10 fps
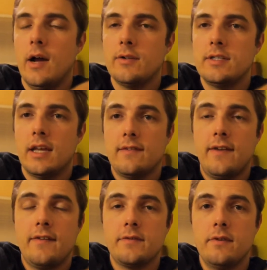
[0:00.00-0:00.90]
I would stick a
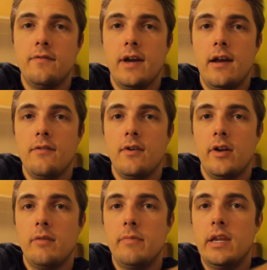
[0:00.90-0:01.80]
575
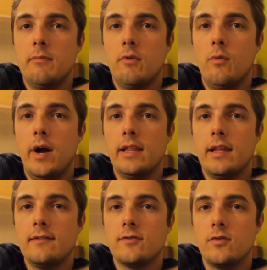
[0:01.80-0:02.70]
on a medium or wide
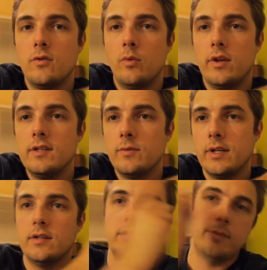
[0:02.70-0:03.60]
lens through one of these
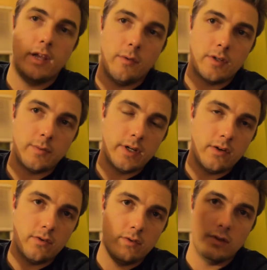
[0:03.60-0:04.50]
windows, depending on which
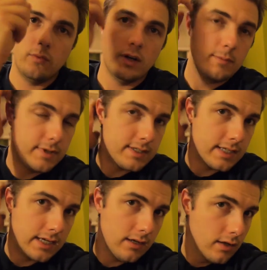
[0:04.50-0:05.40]
window you want to be
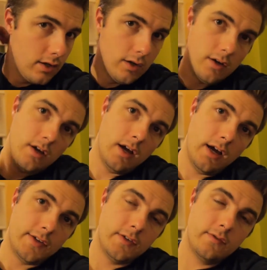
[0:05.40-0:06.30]
seeing,
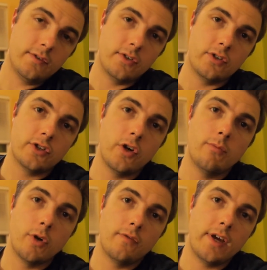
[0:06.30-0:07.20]
to
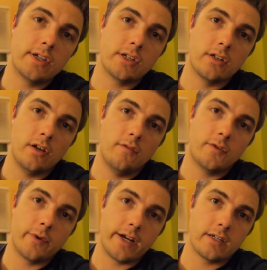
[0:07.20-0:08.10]
show motivation of
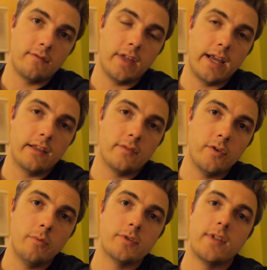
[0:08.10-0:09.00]
direction of light in the
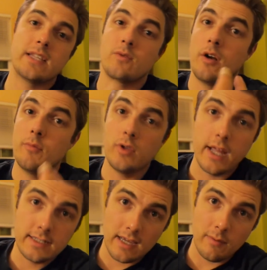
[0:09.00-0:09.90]
room. So that's where our
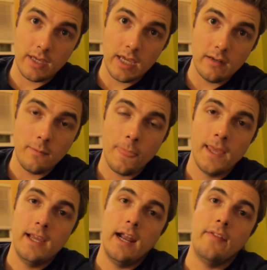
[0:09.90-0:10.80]
moonlight's coming in.
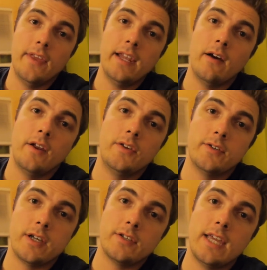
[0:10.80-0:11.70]
And then what I would do
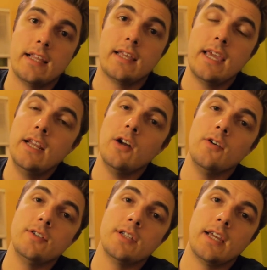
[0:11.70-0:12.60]
is I would take the
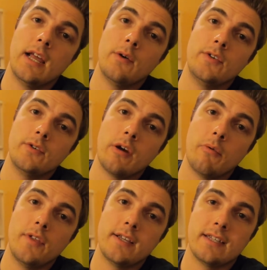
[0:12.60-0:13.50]
Kinos and I would do a
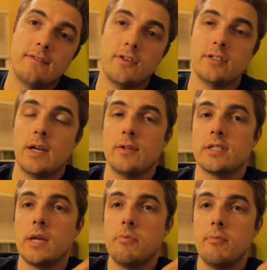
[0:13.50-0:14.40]
couple things. At first, I
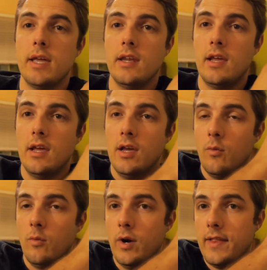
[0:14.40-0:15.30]
would supplement
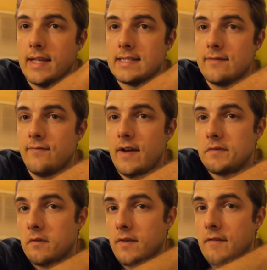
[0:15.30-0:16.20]
where that
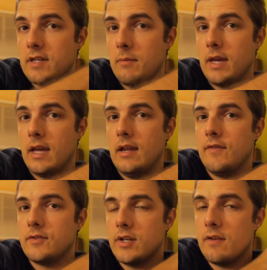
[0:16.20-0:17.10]
575 is coming in.
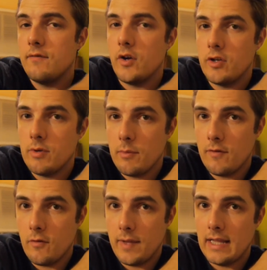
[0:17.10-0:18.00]
If there's not enough volume
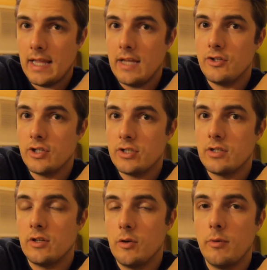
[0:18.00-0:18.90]
coming from that light
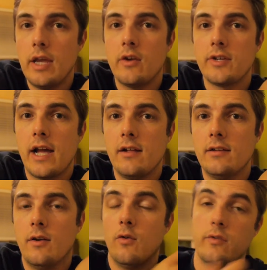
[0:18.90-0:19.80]
just to illuminate your
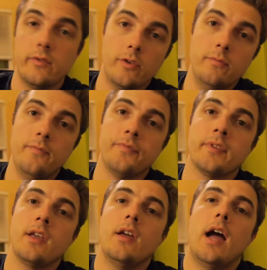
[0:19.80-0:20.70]
talent or the room,
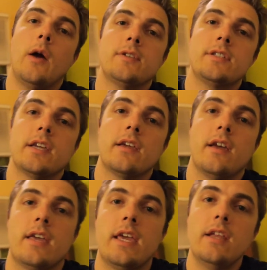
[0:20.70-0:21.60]
I would stick
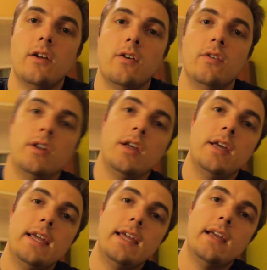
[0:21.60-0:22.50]
a Kino
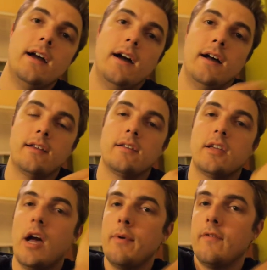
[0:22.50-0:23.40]

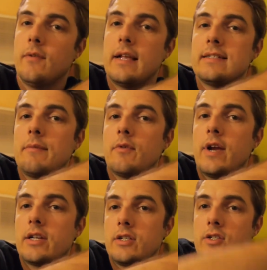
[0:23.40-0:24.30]
coming from that same
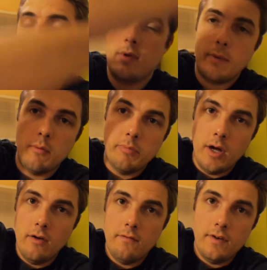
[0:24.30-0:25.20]
direction, so maybe
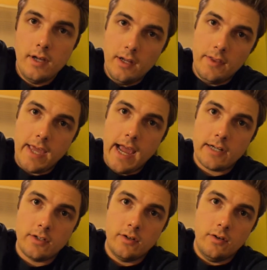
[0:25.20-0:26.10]
above the
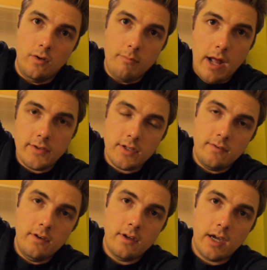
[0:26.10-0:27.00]
actor or
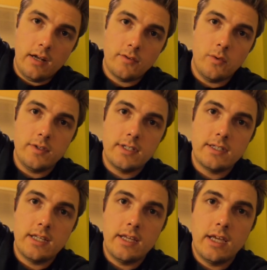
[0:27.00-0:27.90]
mounted kind of towards the
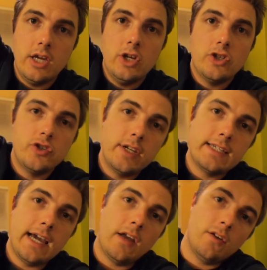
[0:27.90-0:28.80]
ceiling,
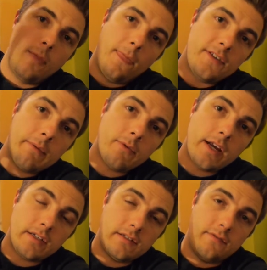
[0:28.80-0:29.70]
shooting down the same
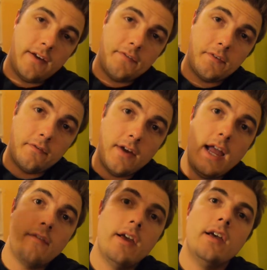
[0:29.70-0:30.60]
direction as the
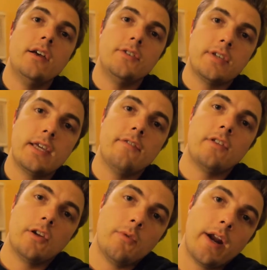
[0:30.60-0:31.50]
575 to
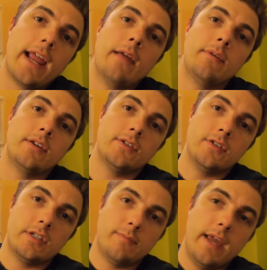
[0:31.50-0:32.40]
give a little more ambient
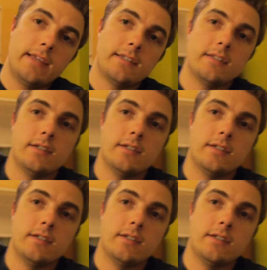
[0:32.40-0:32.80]
to the space.